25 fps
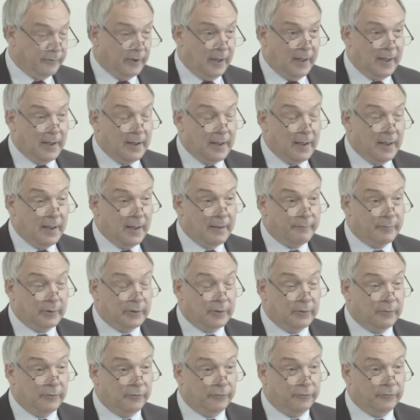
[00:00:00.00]
for e
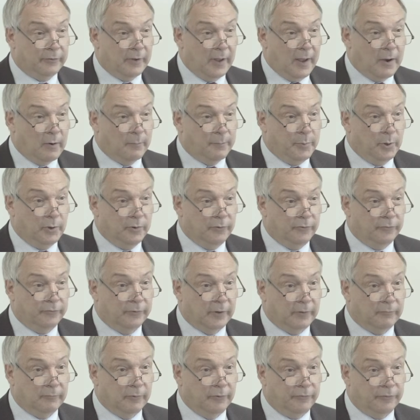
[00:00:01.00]
evidence, outputs,
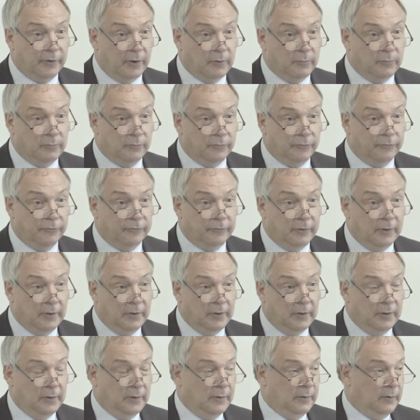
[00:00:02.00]
and results
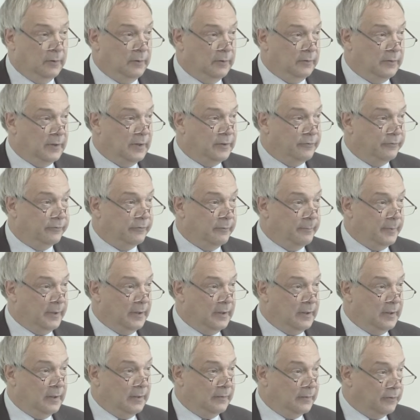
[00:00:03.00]
needs to
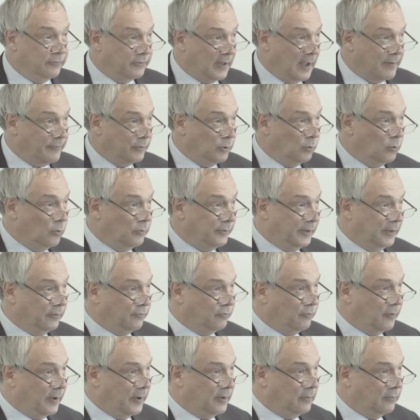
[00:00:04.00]
be needs to have an audit
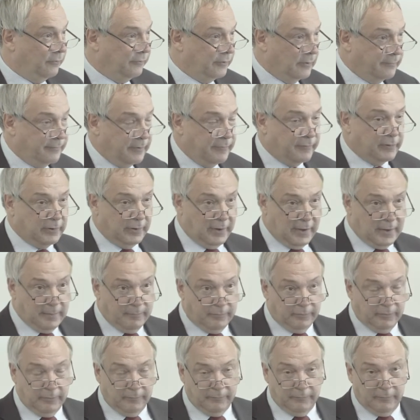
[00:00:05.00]
trail. So if you've
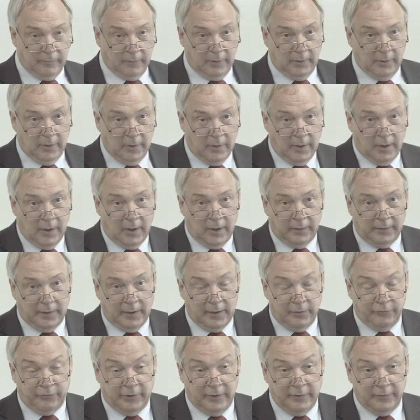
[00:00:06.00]
claimed, and
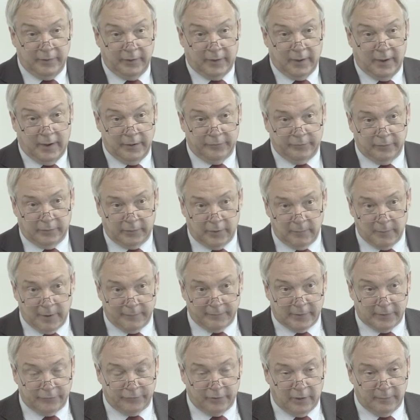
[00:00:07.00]
each indicator, I know we
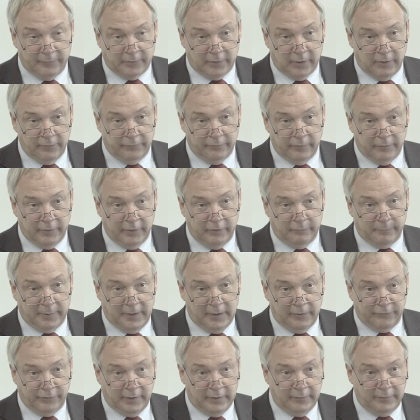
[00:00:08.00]
haven't had time to go through this, but
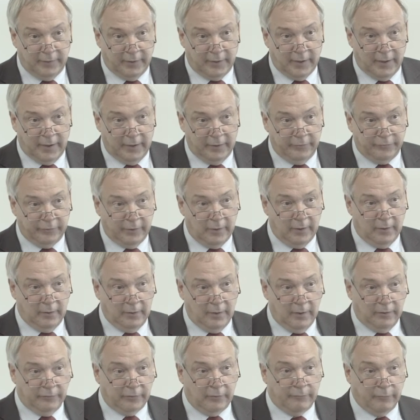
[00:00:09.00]
each indicator.
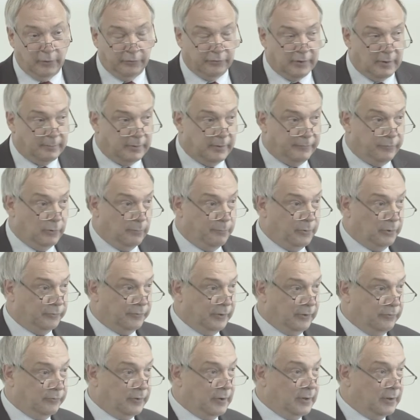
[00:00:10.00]
So for example, if your
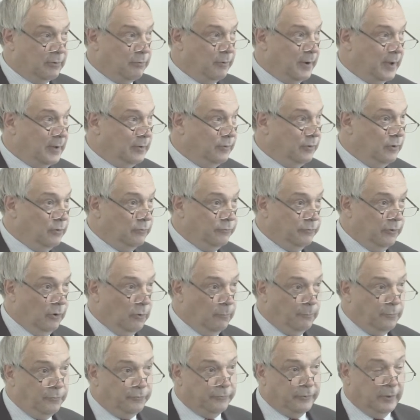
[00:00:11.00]
project's going to create new
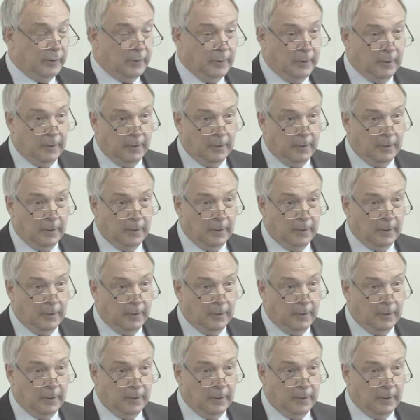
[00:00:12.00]
jobs,